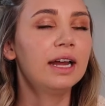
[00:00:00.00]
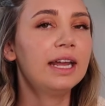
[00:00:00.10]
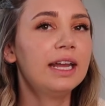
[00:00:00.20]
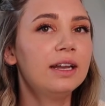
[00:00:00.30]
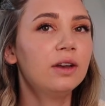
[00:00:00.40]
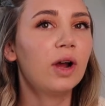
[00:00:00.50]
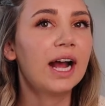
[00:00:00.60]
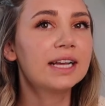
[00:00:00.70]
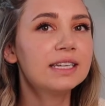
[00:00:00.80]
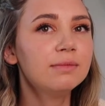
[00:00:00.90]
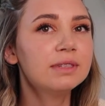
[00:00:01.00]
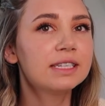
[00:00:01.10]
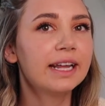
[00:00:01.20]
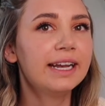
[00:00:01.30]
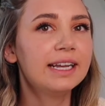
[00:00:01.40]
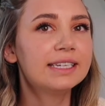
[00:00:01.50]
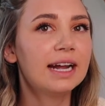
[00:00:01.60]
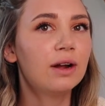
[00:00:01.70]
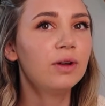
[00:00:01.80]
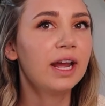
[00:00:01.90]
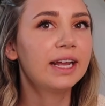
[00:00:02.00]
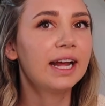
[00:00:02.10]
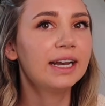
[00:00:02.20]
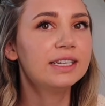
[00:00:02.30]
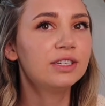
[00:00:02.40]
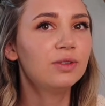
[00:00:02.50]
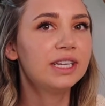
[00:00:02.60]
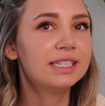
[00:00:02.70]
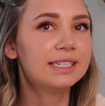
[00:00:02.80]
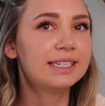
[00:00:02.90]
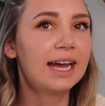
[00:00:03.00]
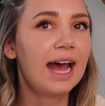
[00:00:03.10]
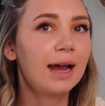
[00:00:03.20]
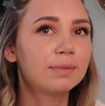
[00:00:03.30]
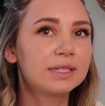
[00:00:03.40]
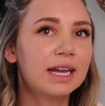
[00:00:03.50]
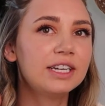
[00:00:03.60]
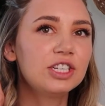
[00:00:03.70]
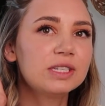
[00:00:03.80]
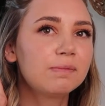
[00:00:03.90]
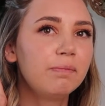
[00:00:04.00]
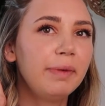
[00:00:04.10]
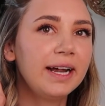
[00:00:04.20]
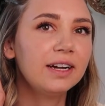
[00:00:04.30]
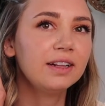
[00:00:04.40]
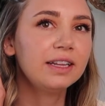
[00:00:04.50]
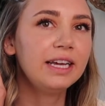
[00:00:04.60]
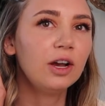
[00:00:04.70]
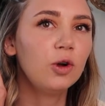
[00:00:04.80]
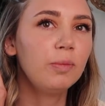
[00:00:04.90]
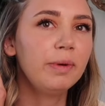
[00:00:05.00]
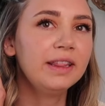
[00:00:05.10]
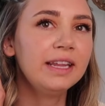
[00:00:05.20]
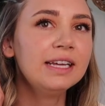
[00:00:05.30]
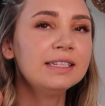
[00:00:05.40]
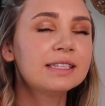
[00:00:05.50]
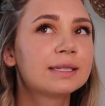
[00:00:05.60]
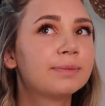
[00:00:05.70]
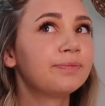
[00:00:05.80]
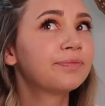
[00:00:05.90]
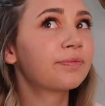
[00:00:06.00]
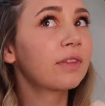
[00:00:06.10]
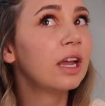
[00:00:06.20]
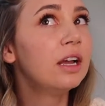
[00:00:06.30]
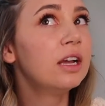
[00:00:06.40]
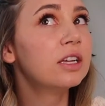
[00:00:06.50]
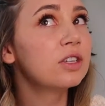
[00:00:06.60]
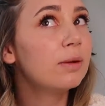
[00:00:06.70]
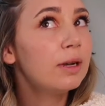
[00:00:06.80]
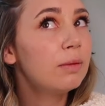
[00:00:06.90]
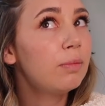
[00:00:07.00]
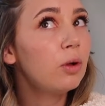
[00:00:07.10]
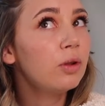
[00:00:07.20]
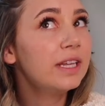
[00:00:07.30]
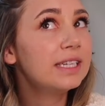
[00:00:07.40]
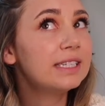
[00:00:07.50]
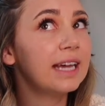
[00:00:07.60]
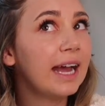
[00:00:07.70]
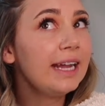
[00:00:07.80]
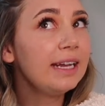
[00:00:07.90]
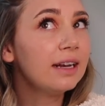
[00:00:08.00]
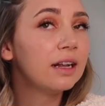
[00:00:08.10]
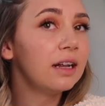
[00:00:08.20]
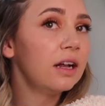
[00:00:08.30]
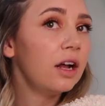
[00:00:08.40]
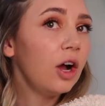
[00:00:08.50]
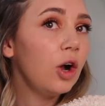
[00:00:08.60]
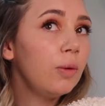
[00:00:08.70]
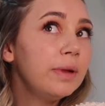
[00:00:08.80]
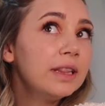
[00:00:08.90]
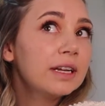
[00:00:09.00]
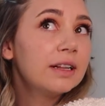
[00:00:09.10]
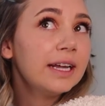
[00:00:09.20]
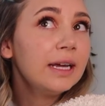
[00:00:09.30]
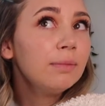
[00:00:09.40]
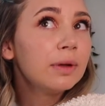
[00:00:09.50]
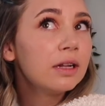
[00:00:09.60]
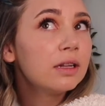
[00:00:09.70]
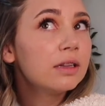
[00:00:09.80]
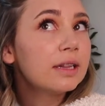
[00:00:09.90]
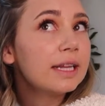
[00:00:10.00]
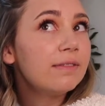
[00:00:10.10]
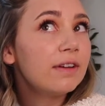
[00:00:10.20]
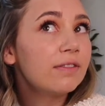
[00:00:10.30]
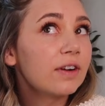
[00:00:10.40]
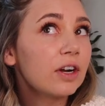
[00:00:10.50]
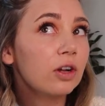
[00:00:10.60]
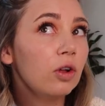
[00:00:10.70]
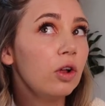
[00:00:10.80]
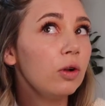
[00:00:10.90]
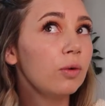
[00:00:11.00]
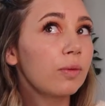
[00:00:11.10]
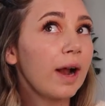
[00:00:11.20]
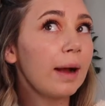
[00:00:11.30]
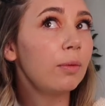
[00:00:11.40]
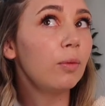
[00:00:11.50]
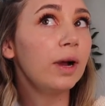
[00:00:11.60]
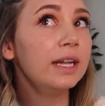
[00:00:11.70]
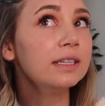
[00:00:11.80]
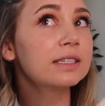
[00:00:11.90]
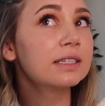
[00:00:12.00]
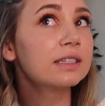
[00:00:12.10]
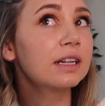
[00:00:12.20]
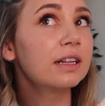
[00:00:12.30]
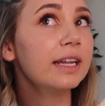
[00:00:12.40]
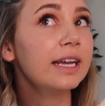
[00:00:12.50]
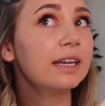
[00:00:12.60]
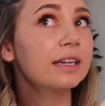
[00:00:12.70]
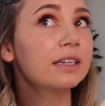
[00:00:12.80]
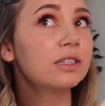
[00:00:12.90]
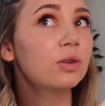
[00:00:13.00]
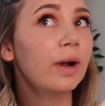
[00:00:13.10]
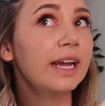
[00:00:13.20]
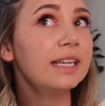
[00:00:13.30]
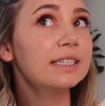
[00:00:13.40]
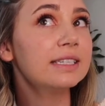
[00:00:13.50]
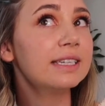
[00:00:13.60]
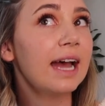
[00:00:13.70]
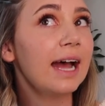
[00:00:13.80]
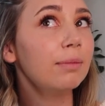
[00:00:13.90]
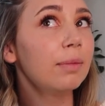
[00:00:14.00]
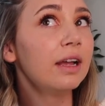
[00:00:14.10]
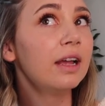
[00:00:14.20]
And as I'm sliding down, I kind of do these taps. I just barely open this. So I'm gonna pull this tight, open the clamp, leave it vertical, wrap once, click, twice, tap,